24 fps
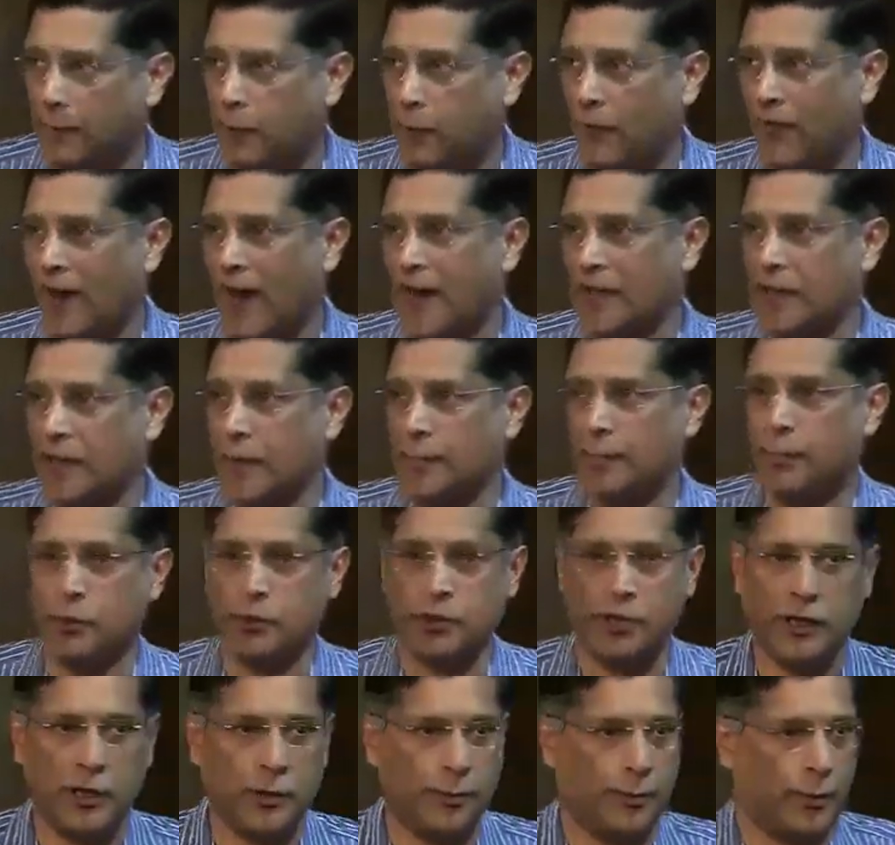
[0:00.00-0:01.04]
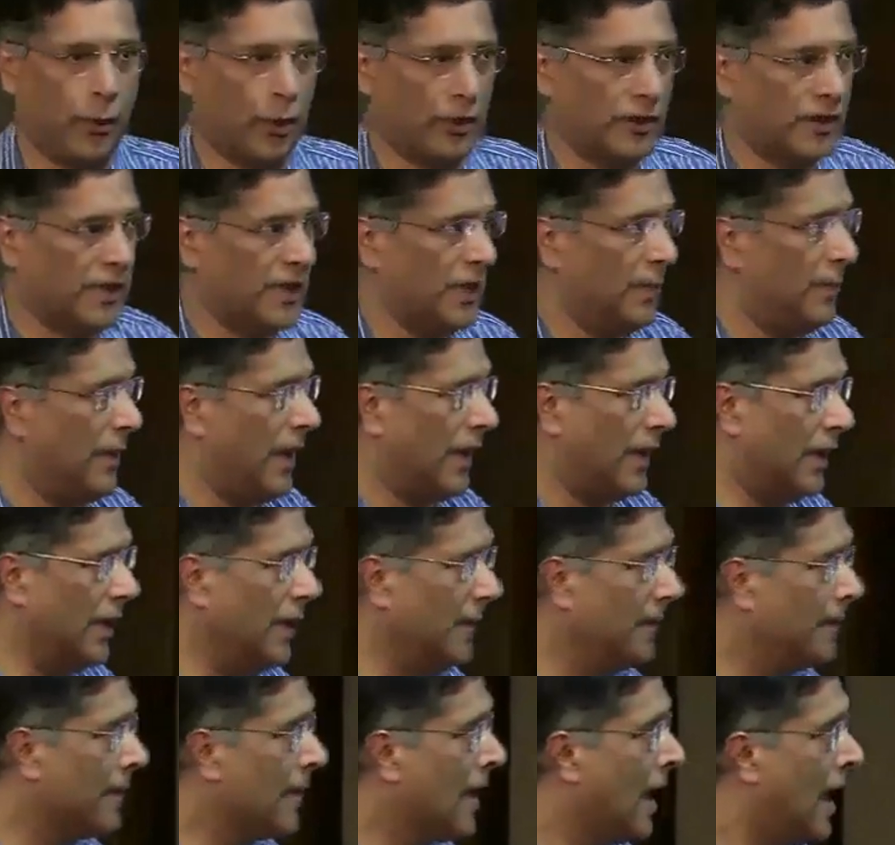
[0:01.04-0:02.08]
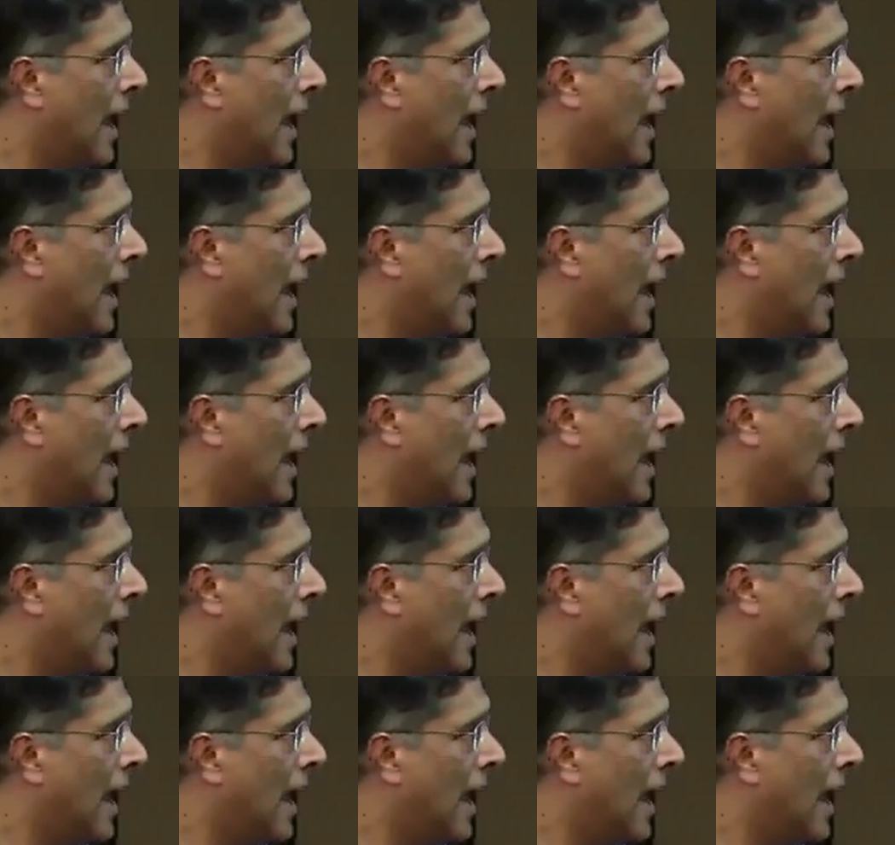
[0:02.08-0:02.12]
provide inputs into policy making.